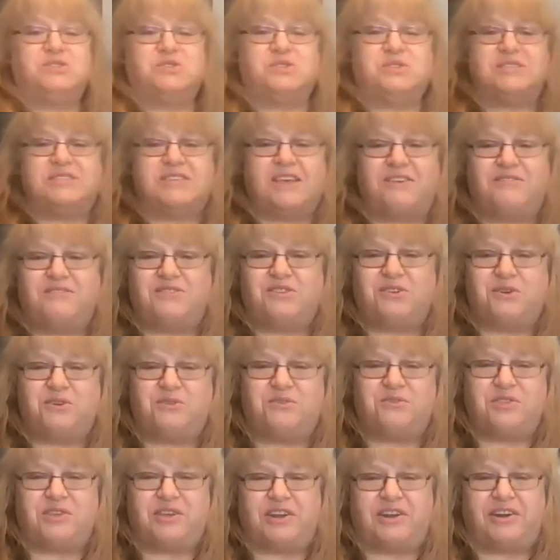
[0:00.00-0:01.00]
or 7
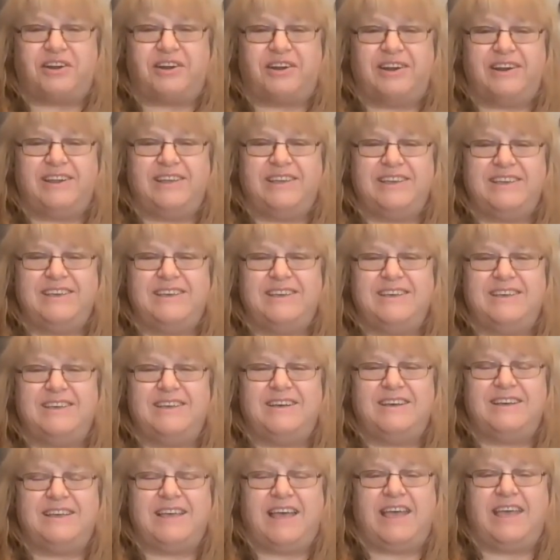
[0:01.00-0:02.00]
over there
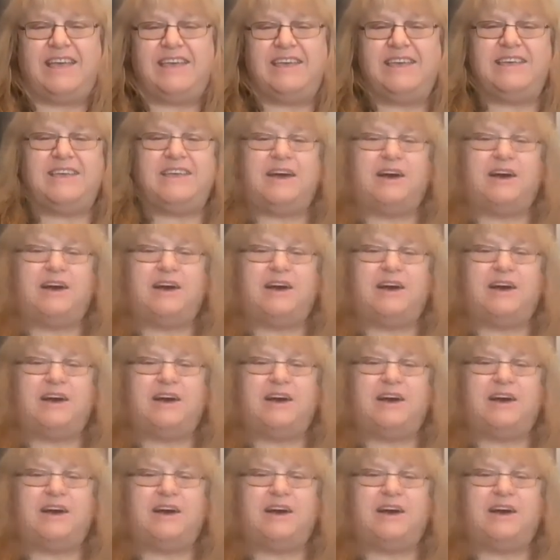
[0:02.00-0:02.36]
hanging